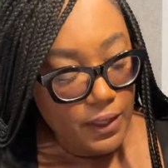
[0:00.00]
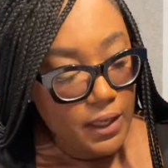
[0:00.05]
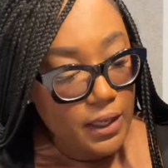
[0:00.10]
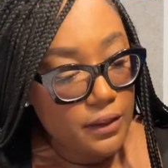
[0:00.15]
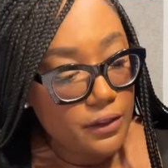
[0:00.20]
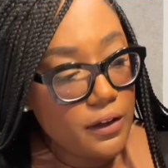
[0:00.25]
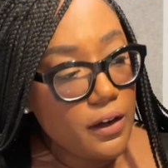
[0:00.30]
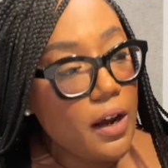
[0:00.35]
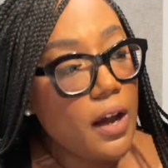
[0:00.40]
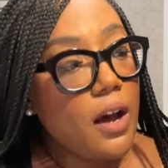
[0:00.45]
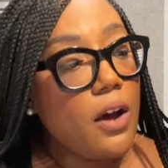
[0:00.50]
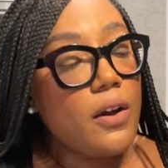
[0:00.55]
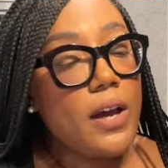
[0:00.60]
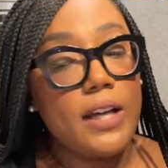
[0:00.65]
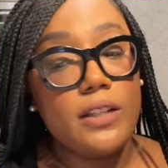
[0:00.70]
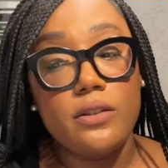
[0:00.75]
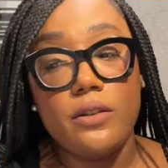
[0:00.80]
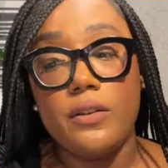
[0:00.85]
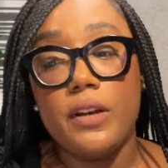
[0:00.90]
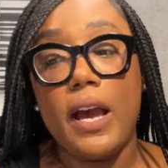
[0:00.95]
There, okay,
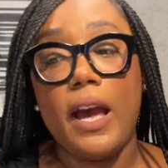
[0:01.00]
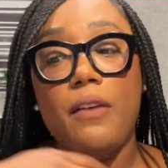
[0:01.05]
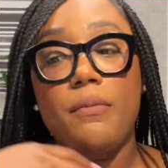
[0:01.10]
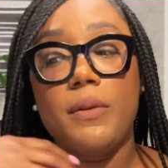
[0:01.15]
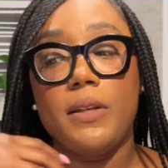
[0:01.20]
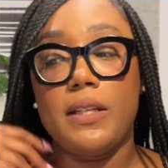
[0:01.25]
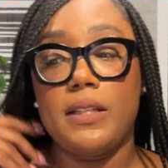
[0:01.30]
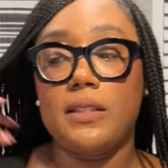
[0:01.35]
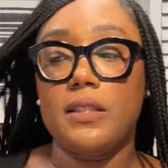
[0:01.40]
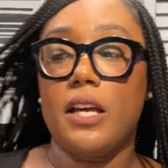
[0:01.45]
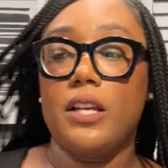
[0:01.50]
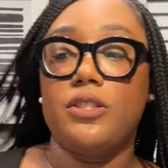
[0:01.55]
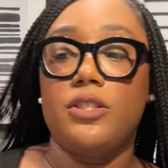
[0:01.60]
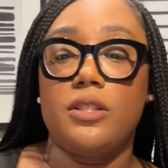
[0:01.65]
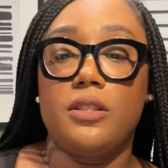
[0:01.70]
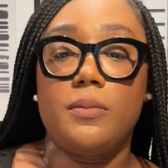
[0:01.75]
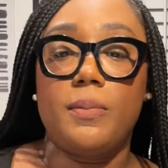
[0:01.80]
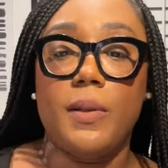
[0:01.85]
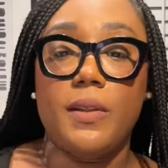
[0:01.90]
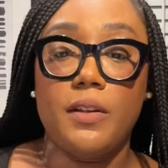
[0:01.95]
so there have been
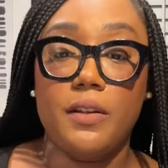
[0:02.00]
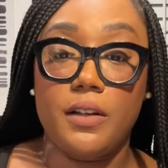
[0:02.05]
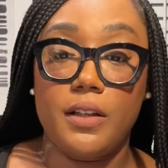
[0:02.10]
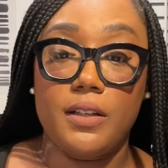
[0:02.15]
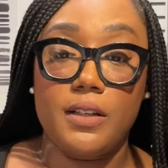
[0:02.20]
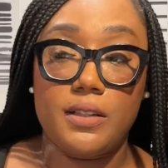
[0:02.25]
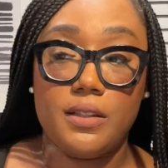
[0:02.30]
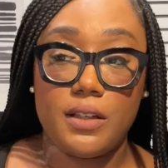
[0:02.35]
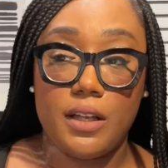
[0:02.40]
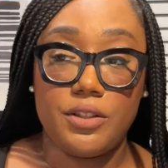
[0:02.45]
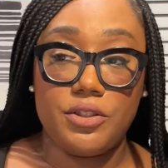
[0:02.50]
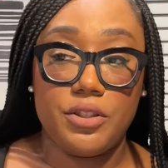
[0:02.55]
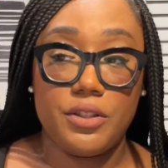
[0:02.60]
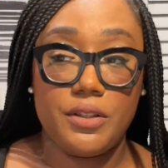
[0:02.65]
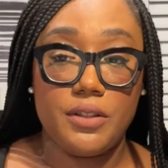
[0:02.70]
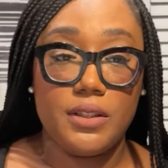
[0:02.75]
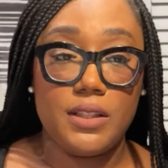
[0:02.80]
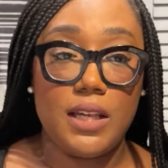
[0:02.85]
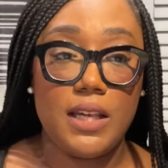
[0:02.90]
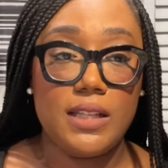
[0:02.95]
discussions, but they're good
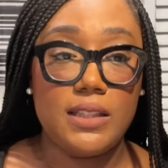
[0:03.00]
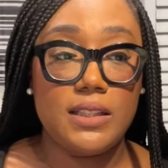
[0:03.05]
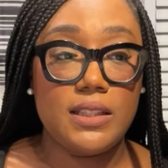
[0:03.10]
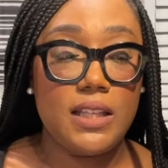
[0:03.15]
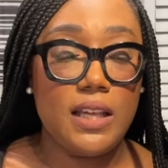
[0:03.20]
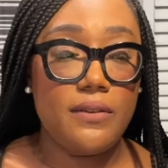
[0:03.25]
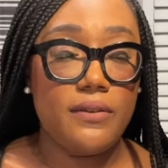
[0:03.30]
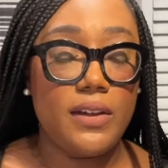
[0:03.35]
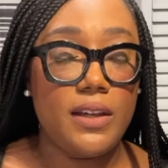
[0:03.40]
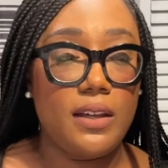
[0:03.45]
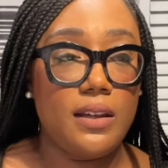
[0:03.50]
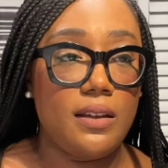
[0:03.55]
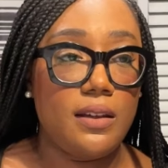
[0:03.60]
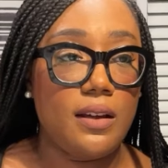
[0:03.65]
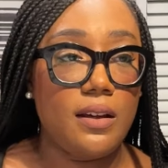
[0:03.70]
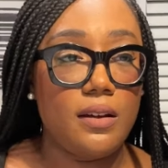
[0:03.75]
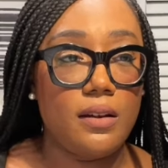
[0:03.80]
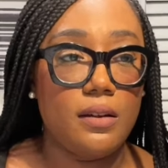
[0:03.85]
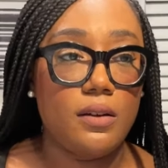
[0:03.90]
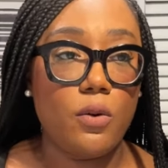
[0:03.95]
discussions. It's giving
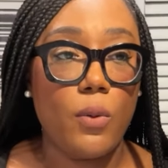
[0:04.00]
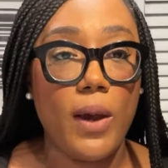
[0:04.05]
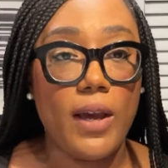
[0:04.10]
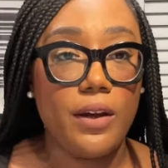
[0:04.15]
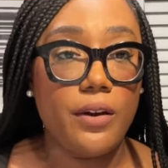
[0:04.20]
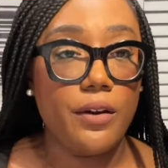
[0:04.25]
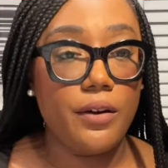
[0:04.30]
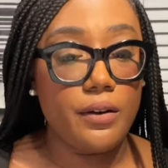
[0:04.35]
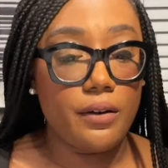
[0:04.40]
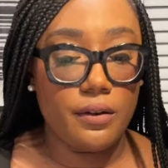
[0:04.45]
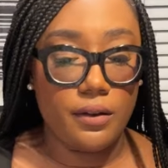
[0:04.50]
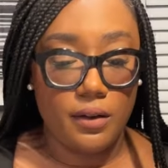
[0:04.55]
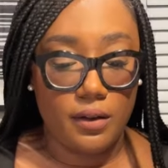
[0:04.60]
Quaker.